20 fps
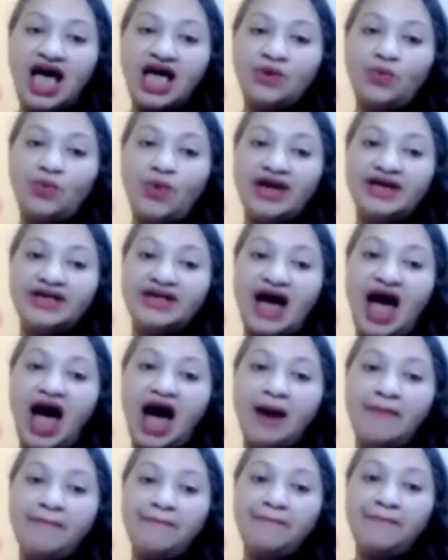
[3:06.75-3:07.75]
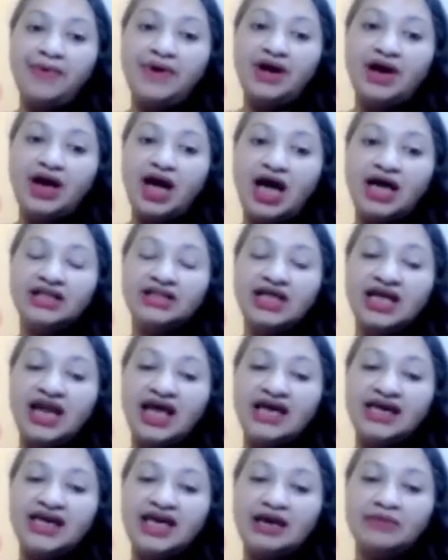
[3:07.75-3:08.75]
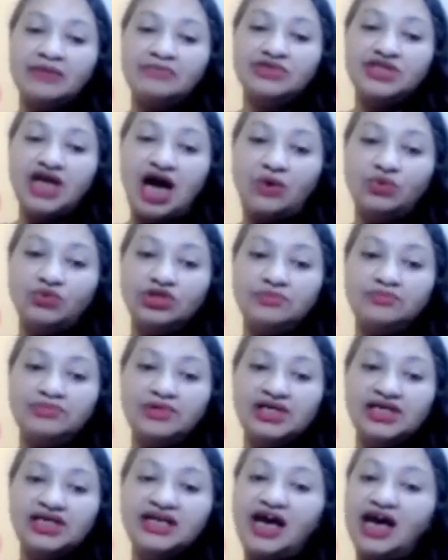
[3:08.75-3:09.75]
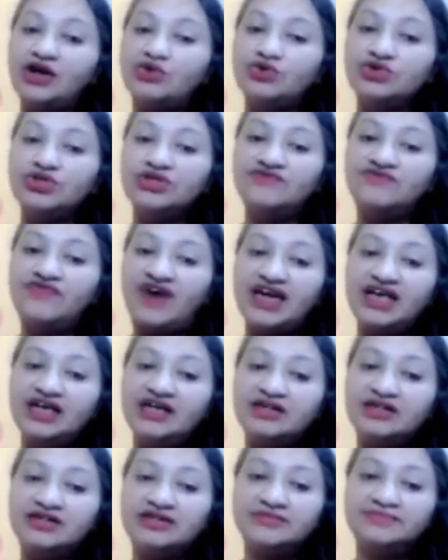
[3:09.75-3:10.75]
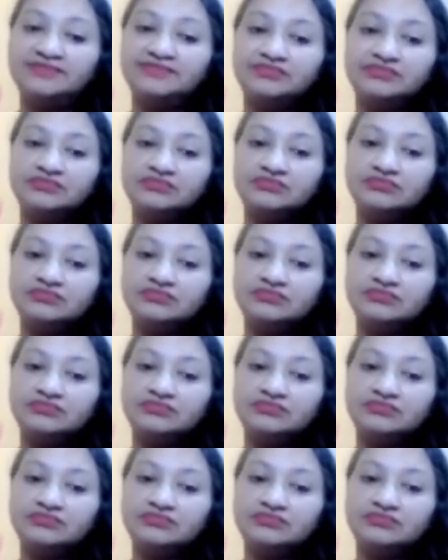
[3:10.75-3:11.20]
I went up and then I came down the building. I couldn't find her.